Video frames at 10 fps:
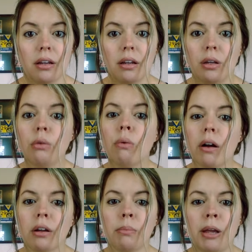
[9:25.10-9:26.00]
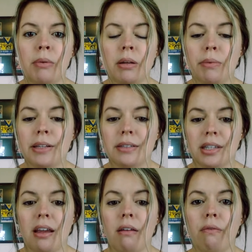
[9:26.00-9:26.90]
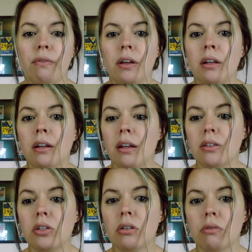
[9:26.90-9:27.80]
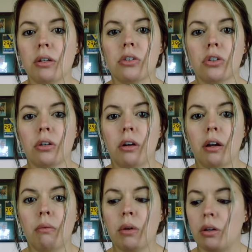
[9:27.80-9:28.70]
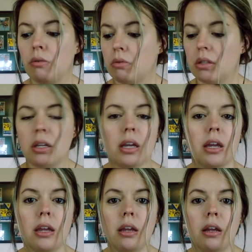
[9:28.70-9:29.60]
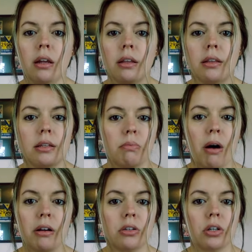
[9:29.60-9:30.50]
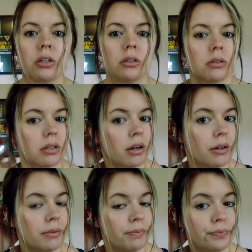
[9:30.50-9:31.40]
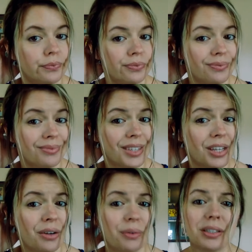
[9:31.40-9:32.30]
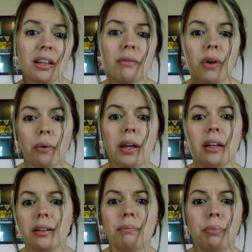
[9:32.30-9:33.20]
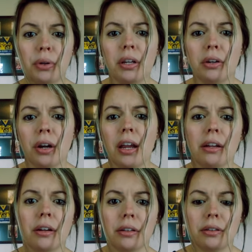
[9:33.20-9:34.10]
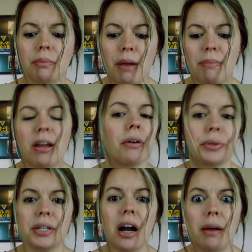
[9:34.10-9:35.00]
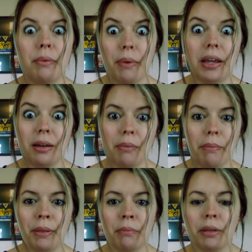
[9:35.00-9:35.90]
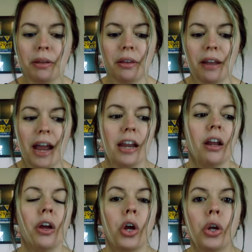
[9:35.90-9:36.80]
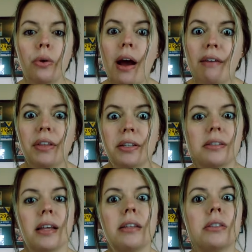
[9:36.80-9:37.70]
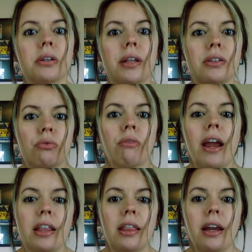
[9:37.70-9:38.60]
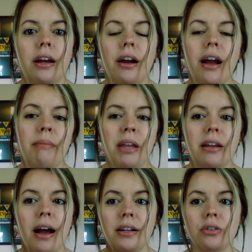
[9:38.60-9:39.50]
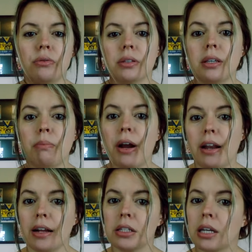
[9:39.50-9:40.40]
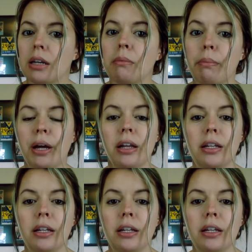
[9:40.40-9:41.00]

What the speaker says: you want your baby to be safe, and it's just reassuring when you see these monitors. Instead of going and putting your hand on the baby all the time and waking him up in the middle of the night, you have this sensor that's right there. I mean, I do sleep right next to him, but